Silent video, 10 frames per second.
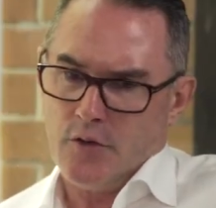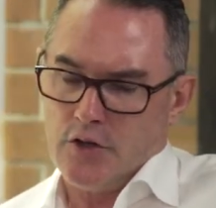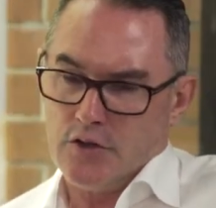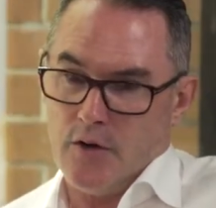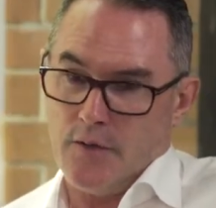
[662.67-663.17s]

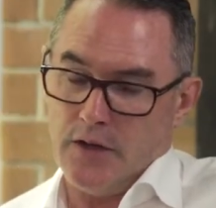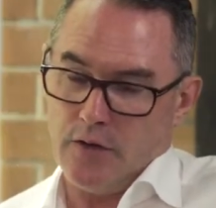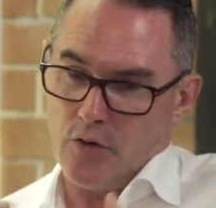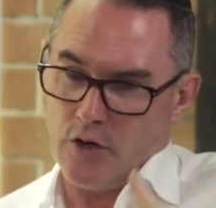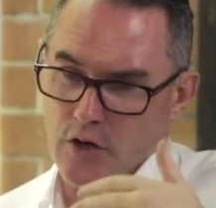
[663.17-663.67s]
So I think
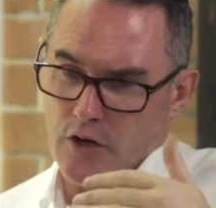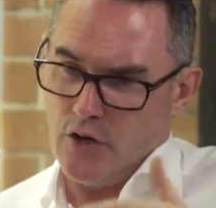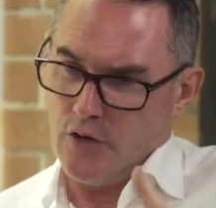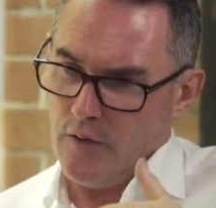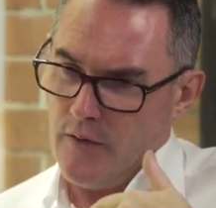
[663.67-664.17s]
you've got to kind
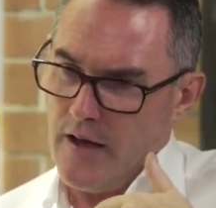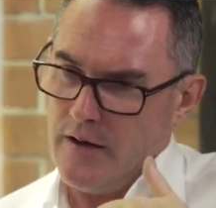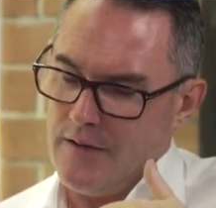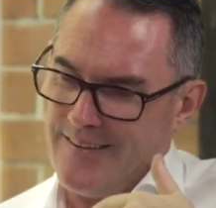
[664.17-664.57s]
of do that.